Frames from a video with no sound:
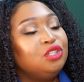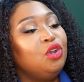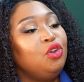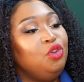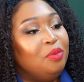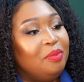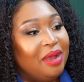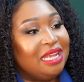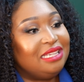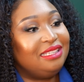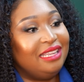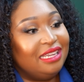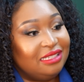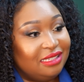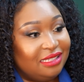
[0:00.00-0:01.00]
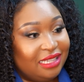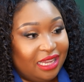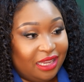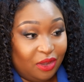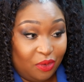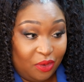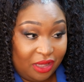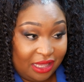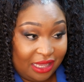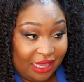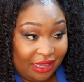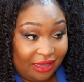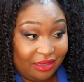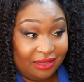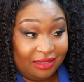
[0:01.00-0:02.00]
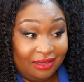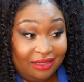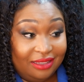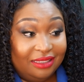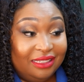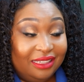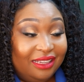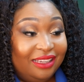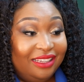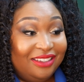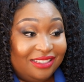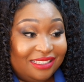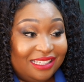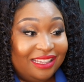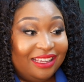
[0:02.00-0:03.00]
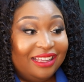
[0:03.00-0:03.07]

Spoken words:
So you must then say, okay. You see,